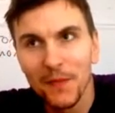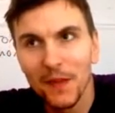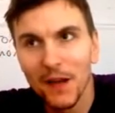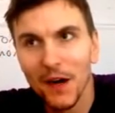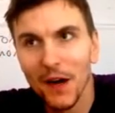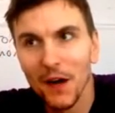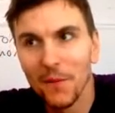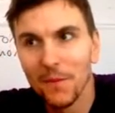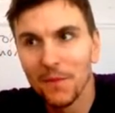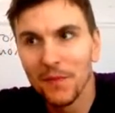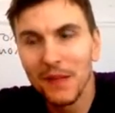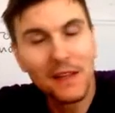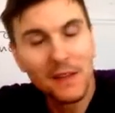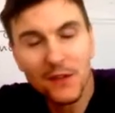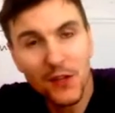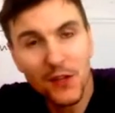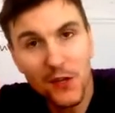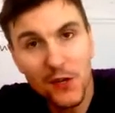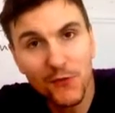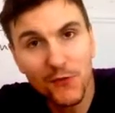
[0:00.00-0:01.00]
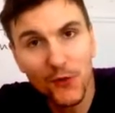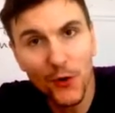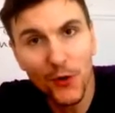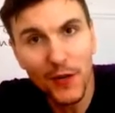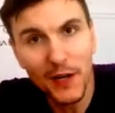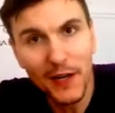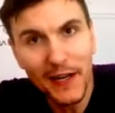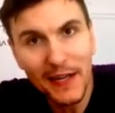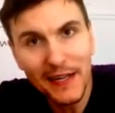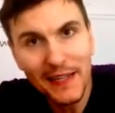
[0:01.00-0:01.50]
that you've got
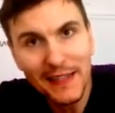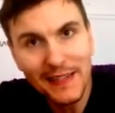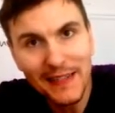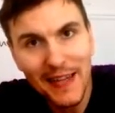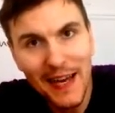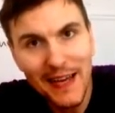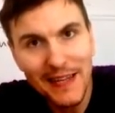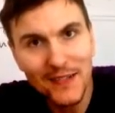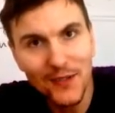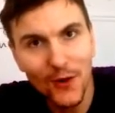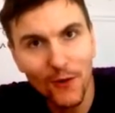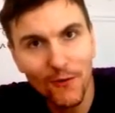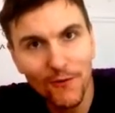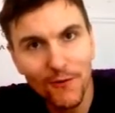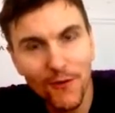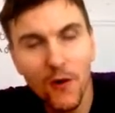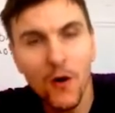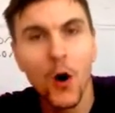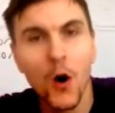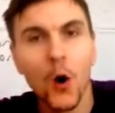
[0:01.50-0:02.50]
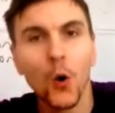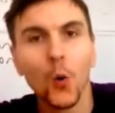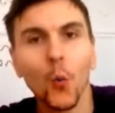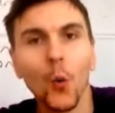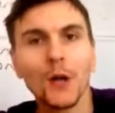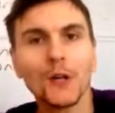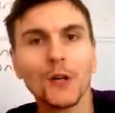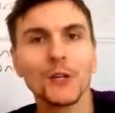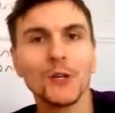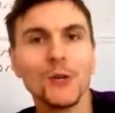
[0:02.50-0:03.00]
the link, tes enfants.
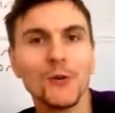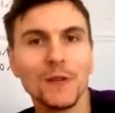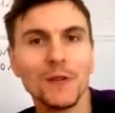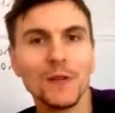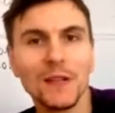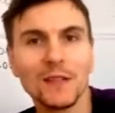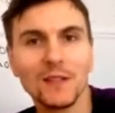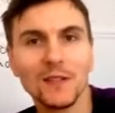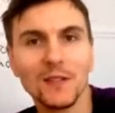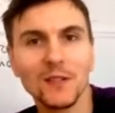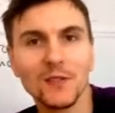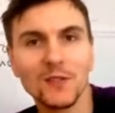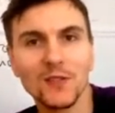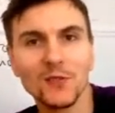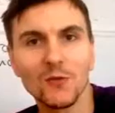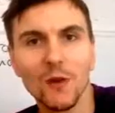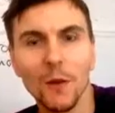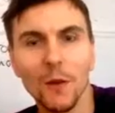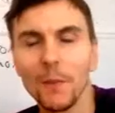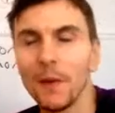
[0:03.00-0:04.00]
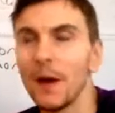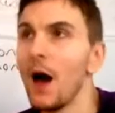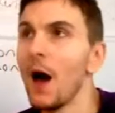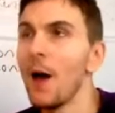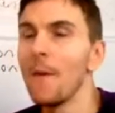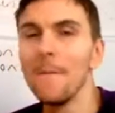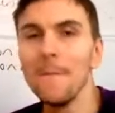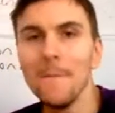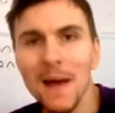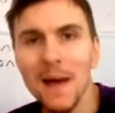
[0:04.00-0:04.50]
What do you need to do to swap it?
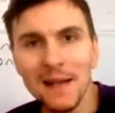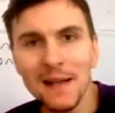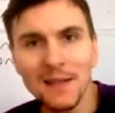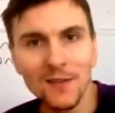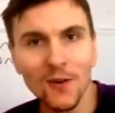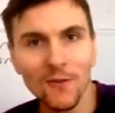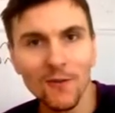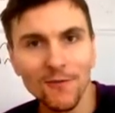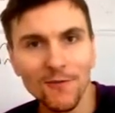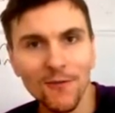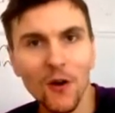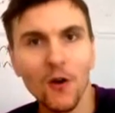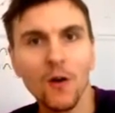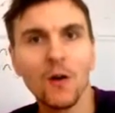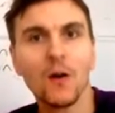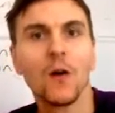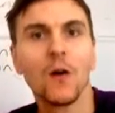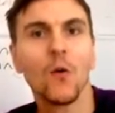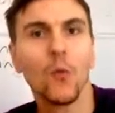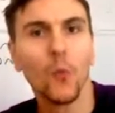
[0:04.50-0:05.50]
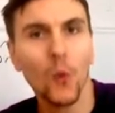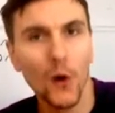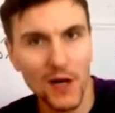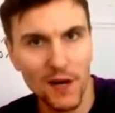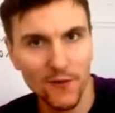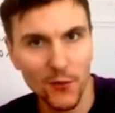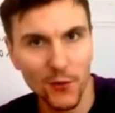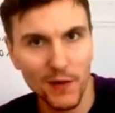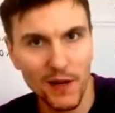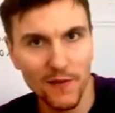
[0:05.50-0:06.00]
Mes enfants,
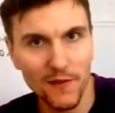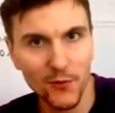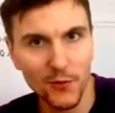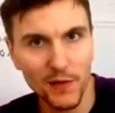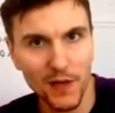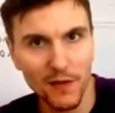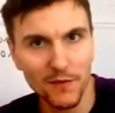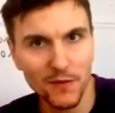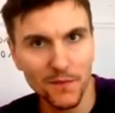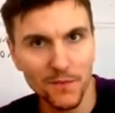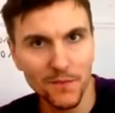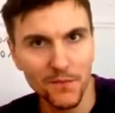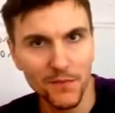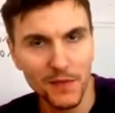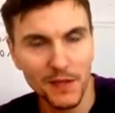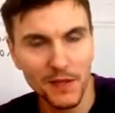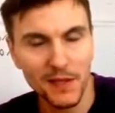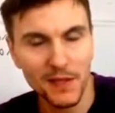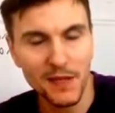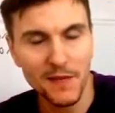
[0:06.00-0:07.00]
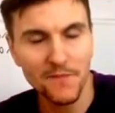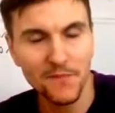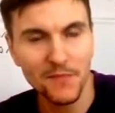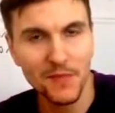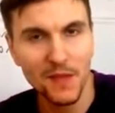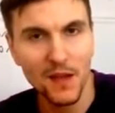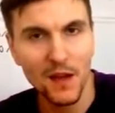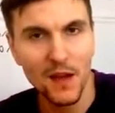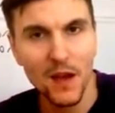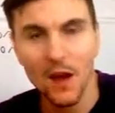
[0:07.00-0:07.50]
whatever, whatever, whatever. Okay?
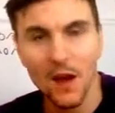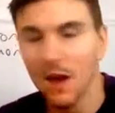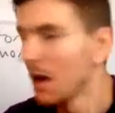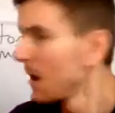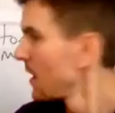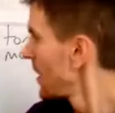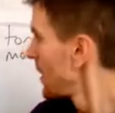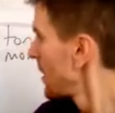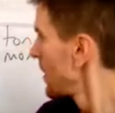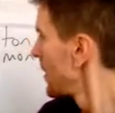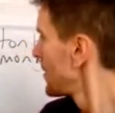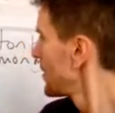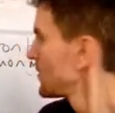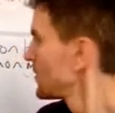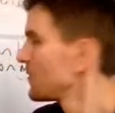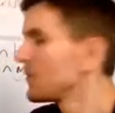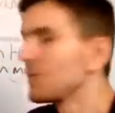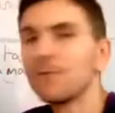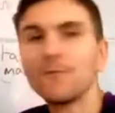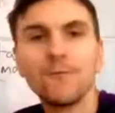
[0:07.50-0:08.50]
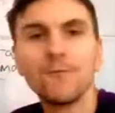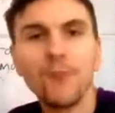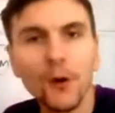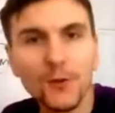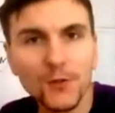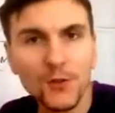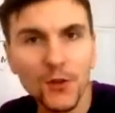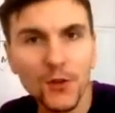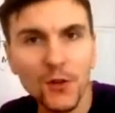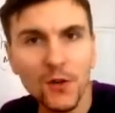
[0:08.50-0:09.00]

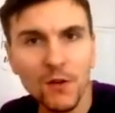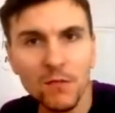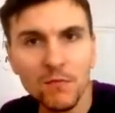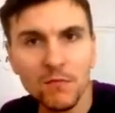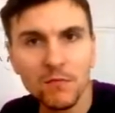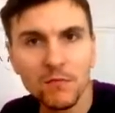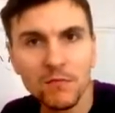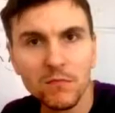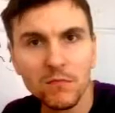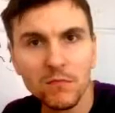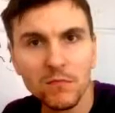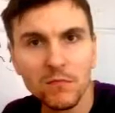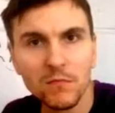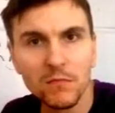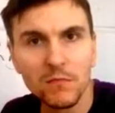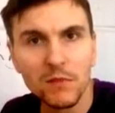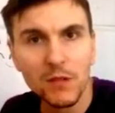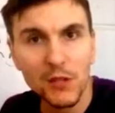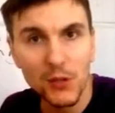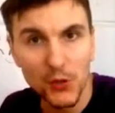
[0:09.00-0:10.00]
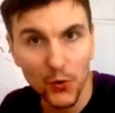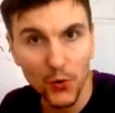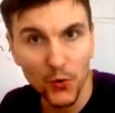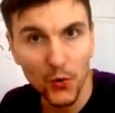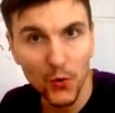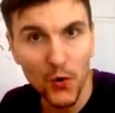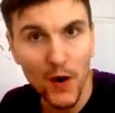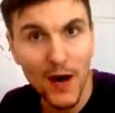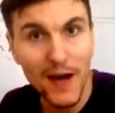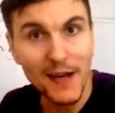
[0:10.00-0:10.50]
Votre,
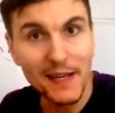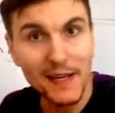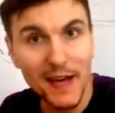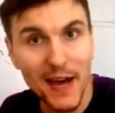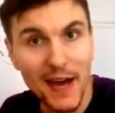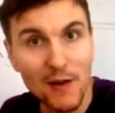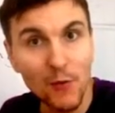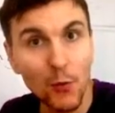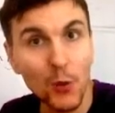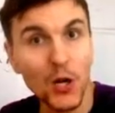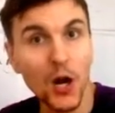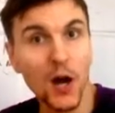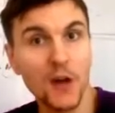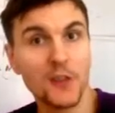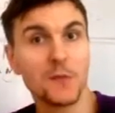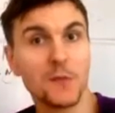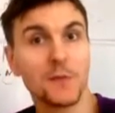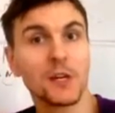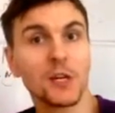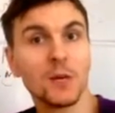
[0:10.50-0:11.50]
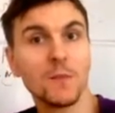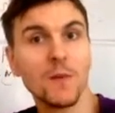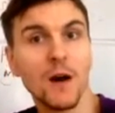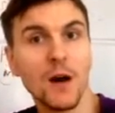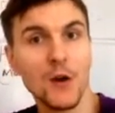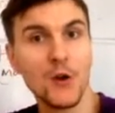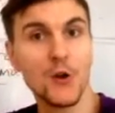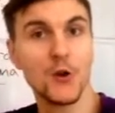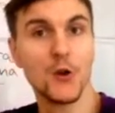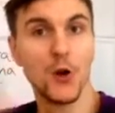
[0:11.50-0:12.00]
your, again, will either become
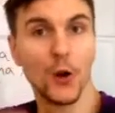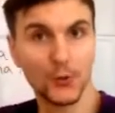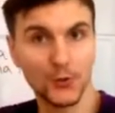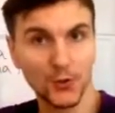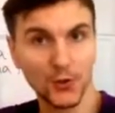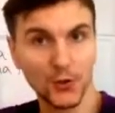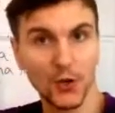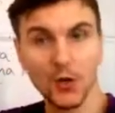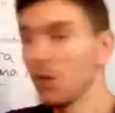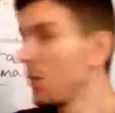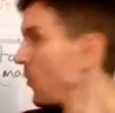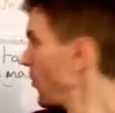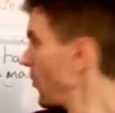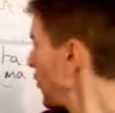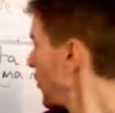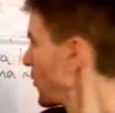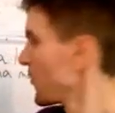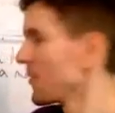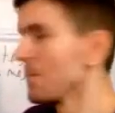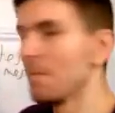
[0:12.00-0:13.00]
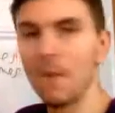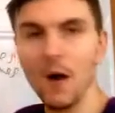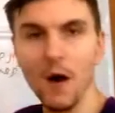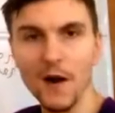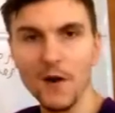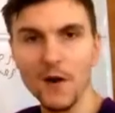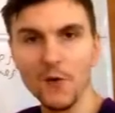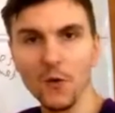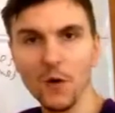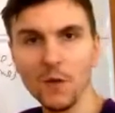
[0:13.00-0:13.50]
notre or the
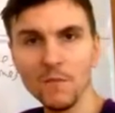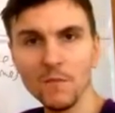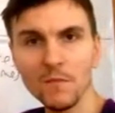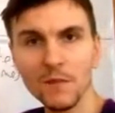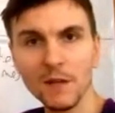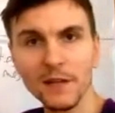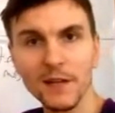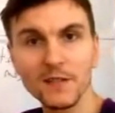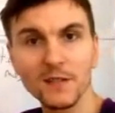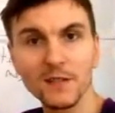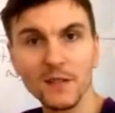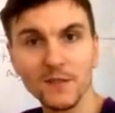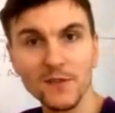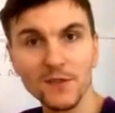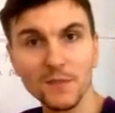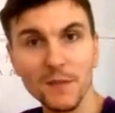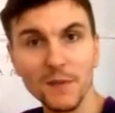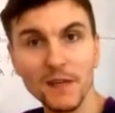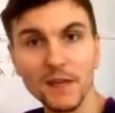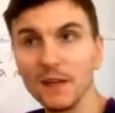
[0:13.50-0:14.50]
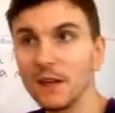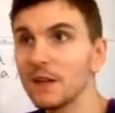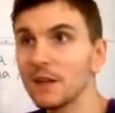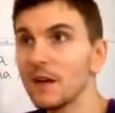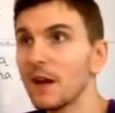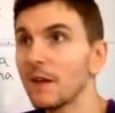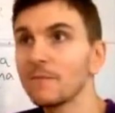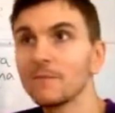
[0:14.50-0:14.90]
my one. Okay, so if you're speaking,